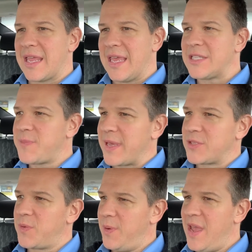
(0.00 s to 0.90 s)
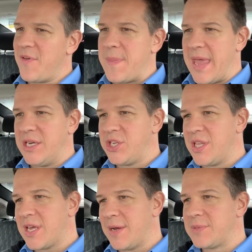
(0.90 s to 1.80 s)
gets me is when we have a patient
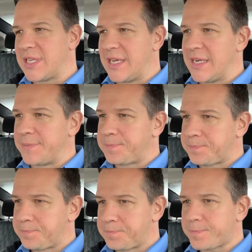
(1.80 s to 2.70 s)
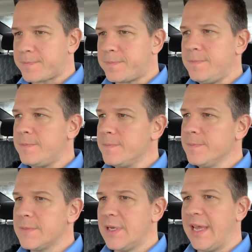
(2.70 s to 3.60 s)
that comes in
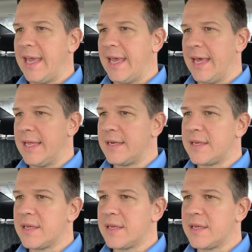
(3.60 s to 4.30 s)
and